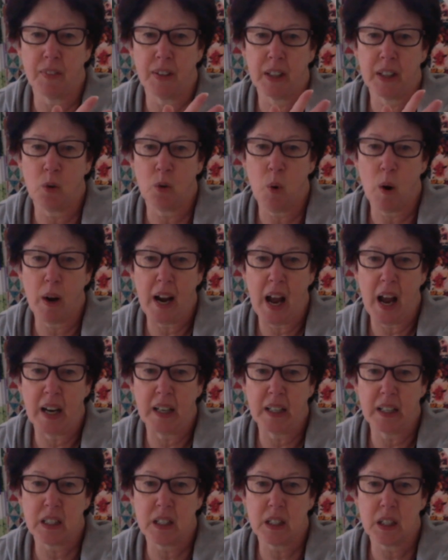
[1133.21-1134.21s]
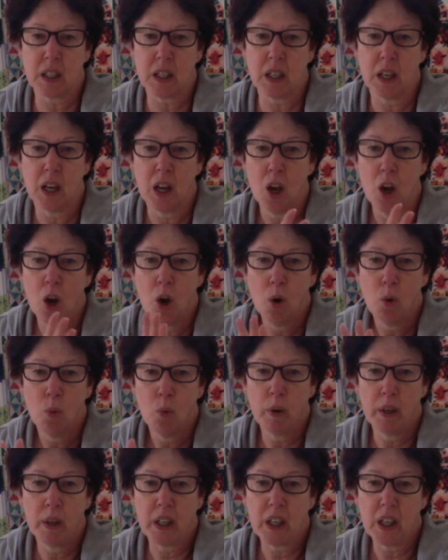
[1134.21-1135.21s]
And quite honestly,
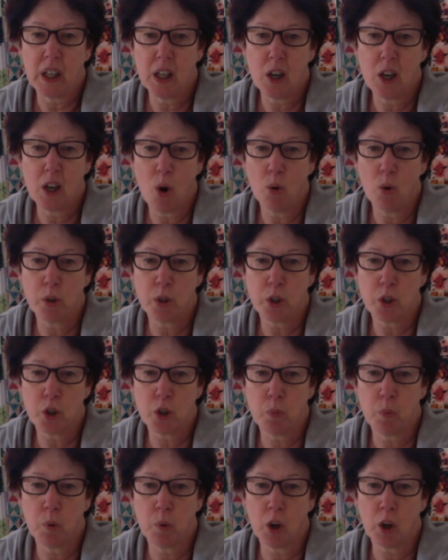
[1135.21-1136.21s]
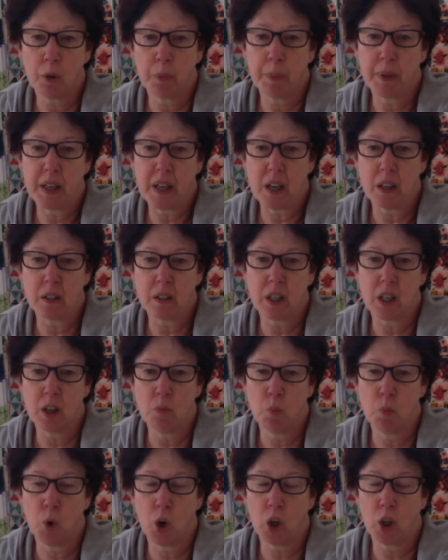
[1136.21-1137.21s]
when he goes to work because
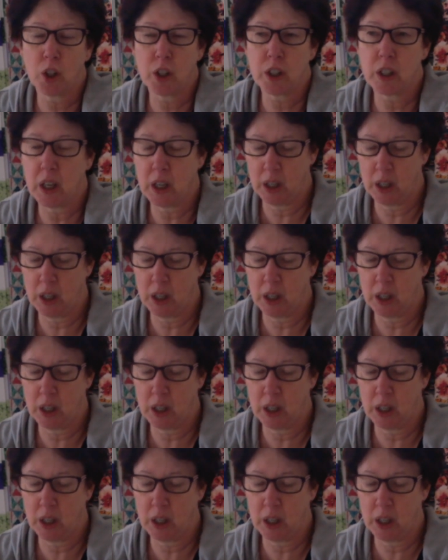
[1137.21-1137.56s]
he works